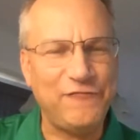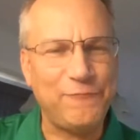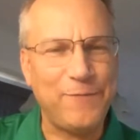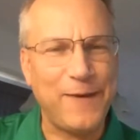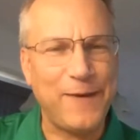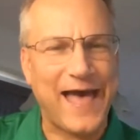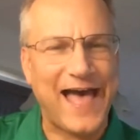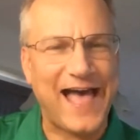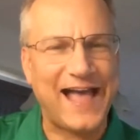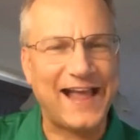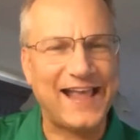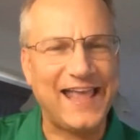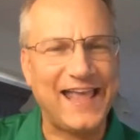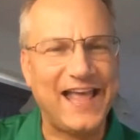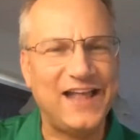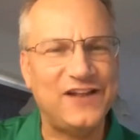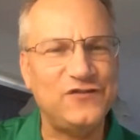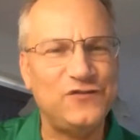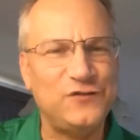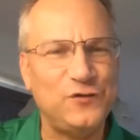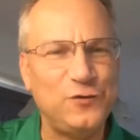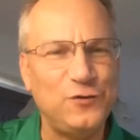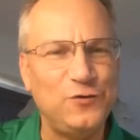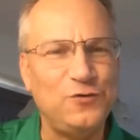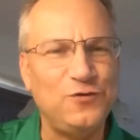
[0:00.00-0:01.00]
back and
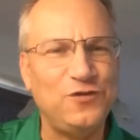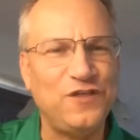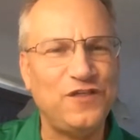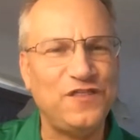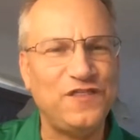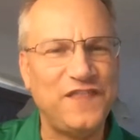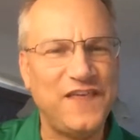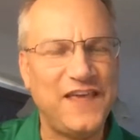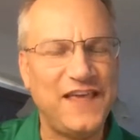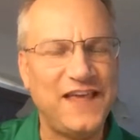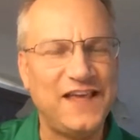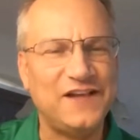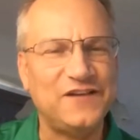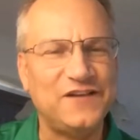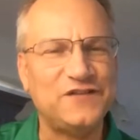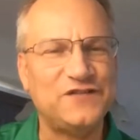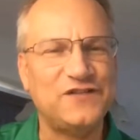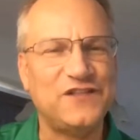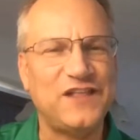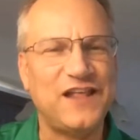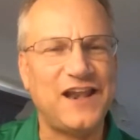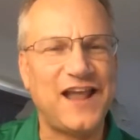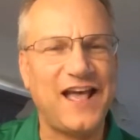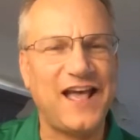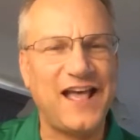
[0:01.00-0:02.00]
do the things
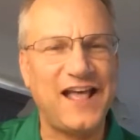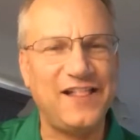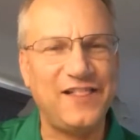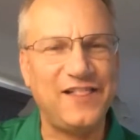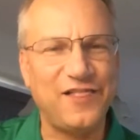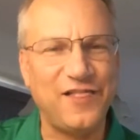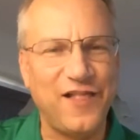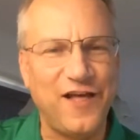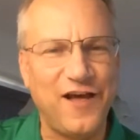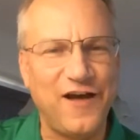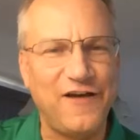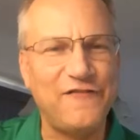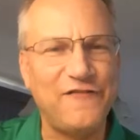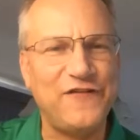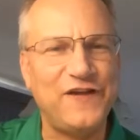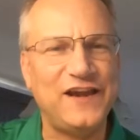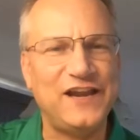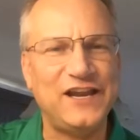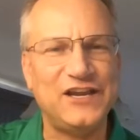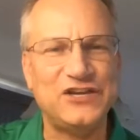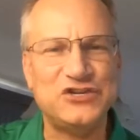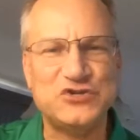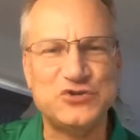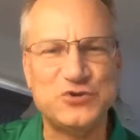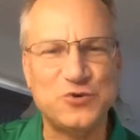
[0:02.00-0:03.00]
that I love and
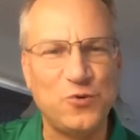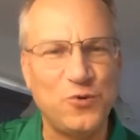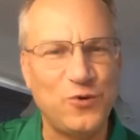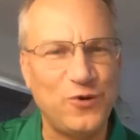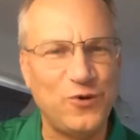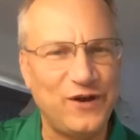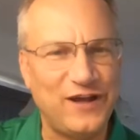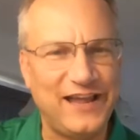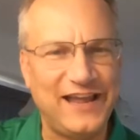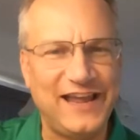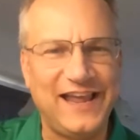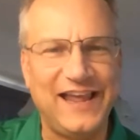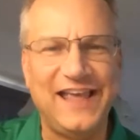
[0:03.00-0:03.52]
enjoy